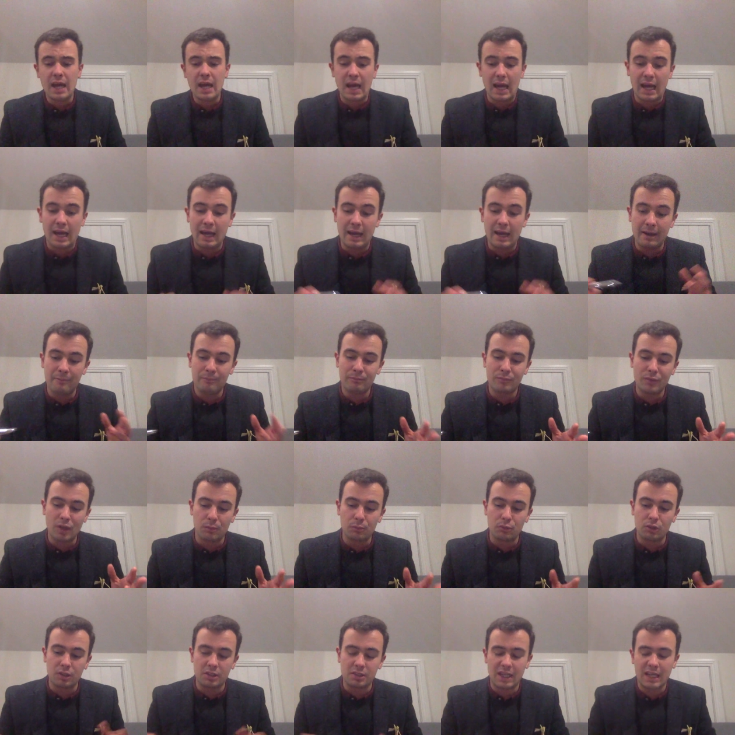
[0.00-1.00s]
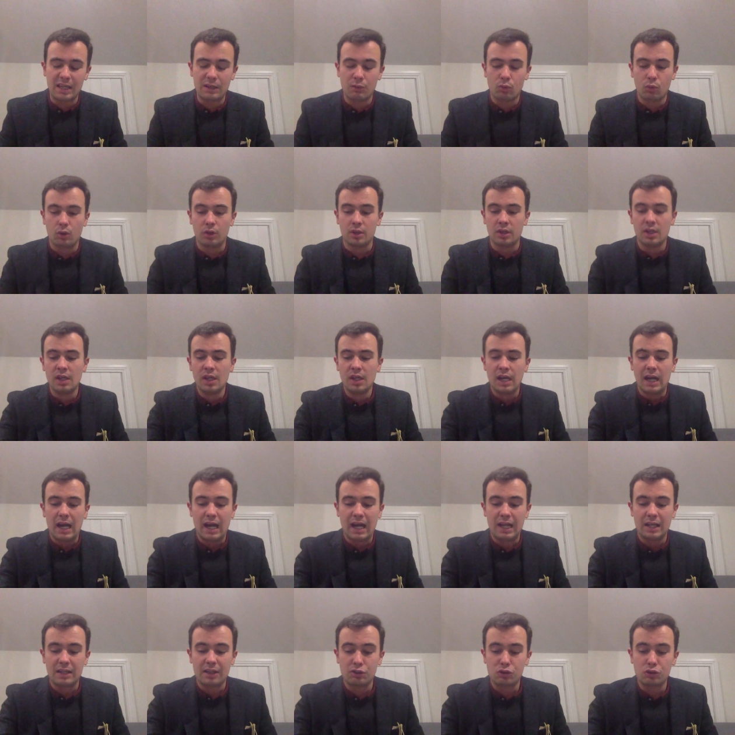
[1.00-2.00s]
Um, I'm going to take one
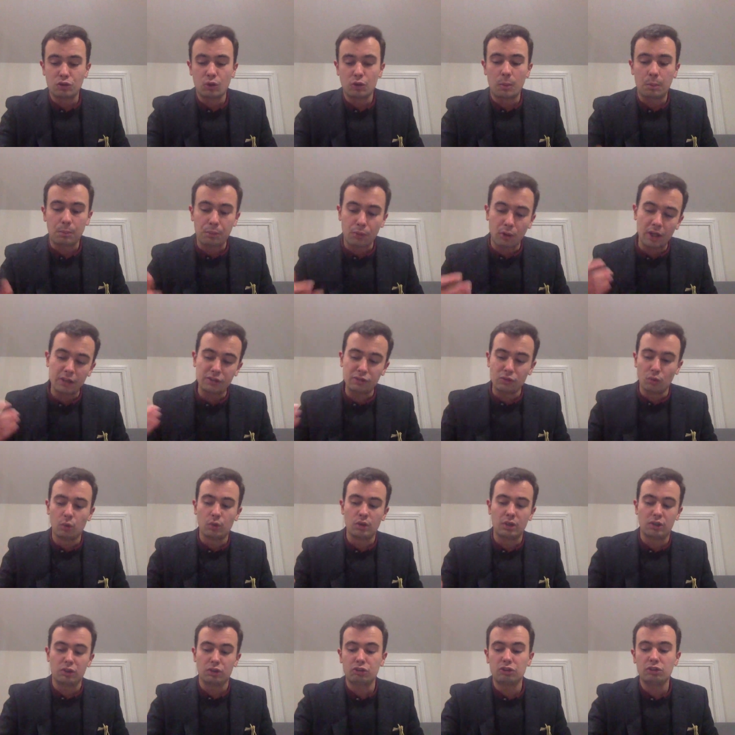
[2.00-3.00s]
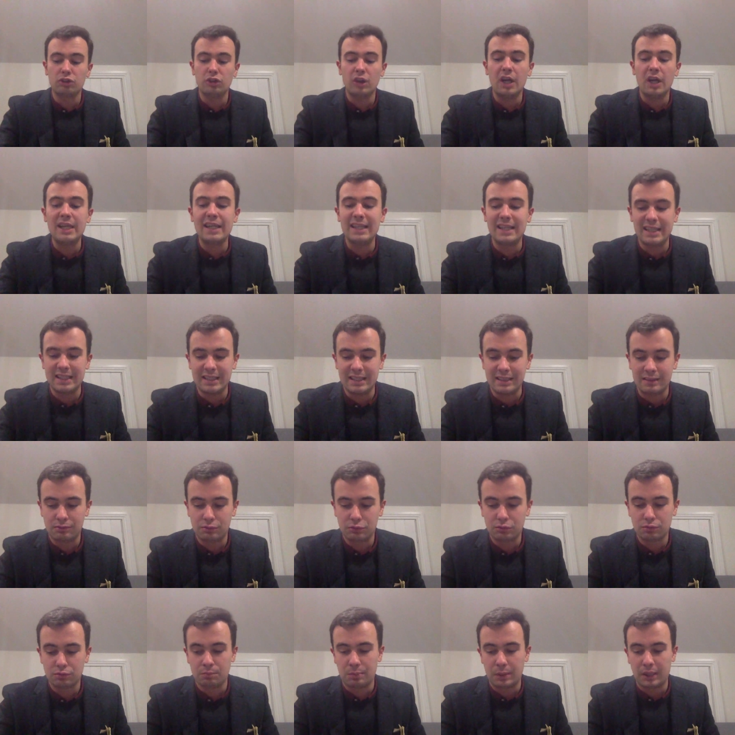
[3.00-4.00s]
at a short price and one at a slightly
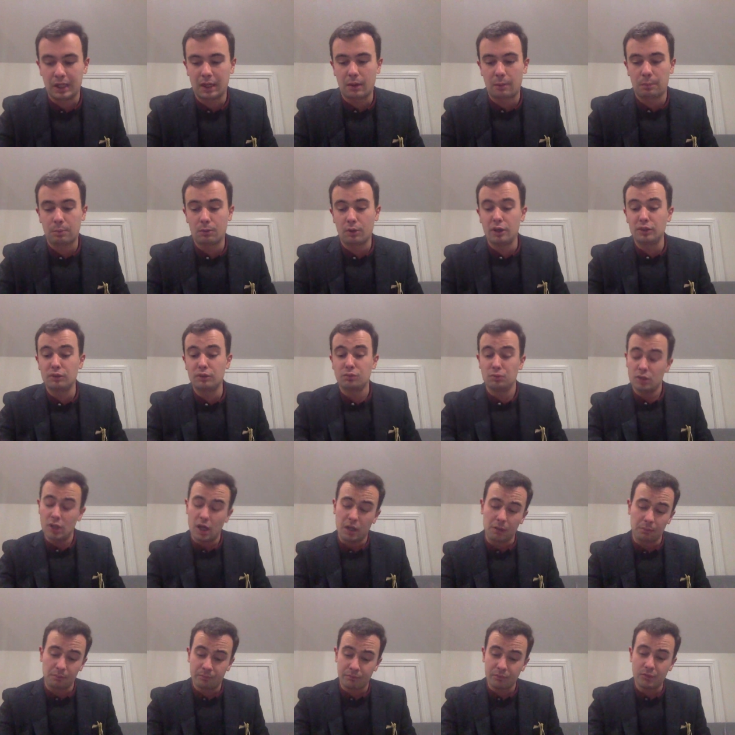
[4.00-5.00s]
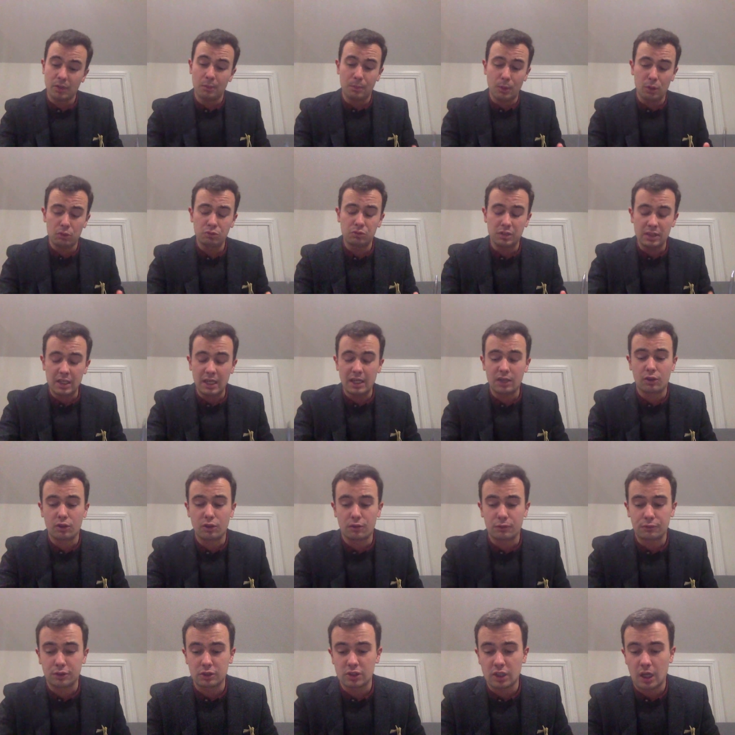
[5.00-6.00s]
bigger price. Not both near
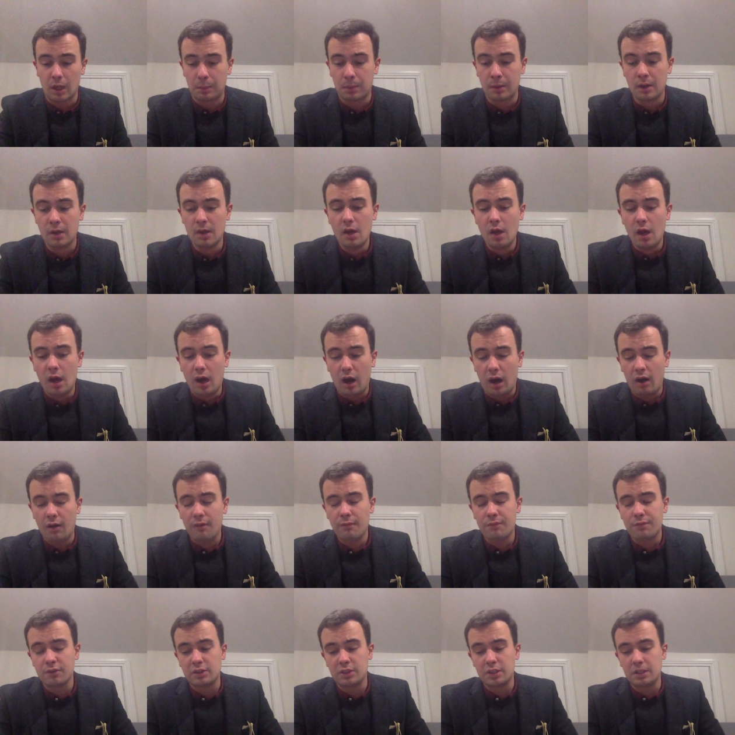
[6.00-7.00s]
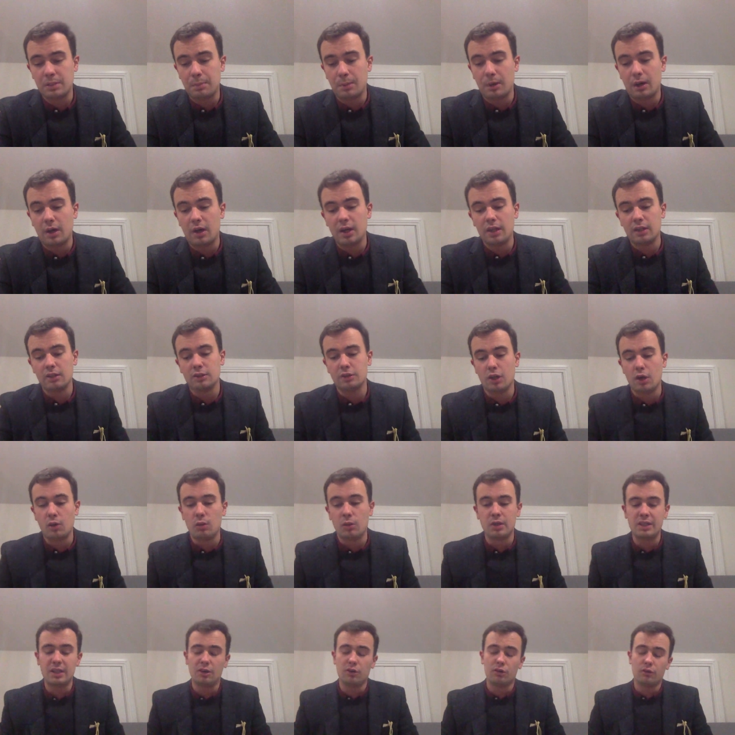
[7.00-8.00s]
enough the top of the pile, though,
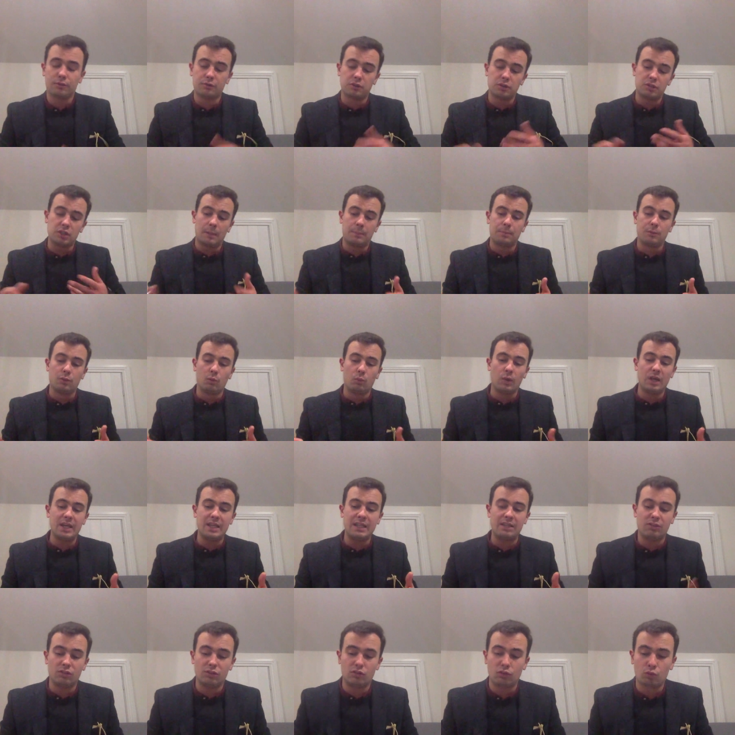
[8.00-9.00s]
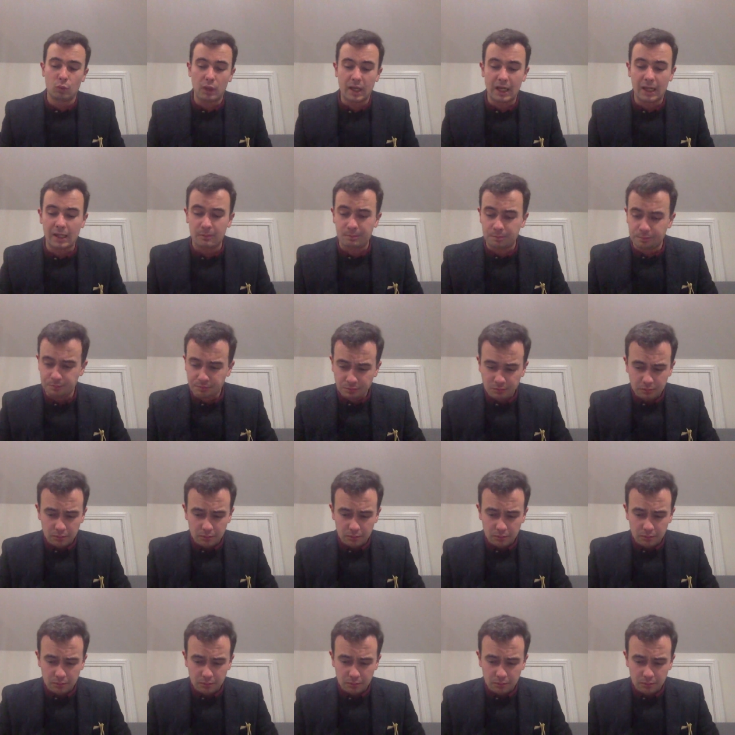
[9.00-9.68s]
and near enough the top of the weights as well.